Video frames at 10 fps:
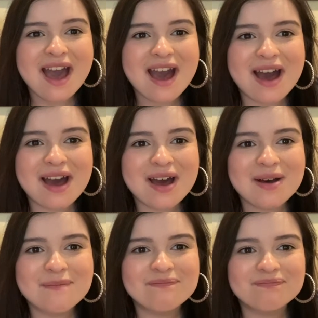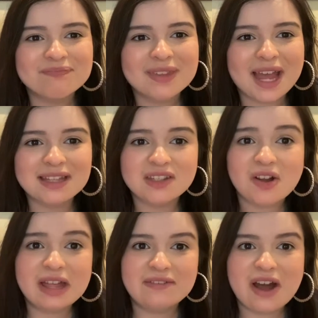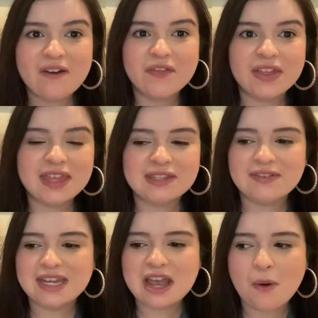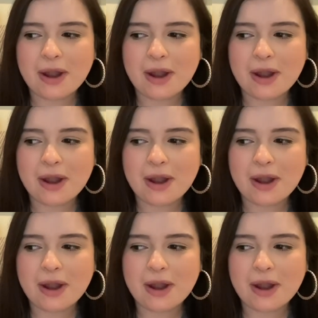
That's all I've got for this video.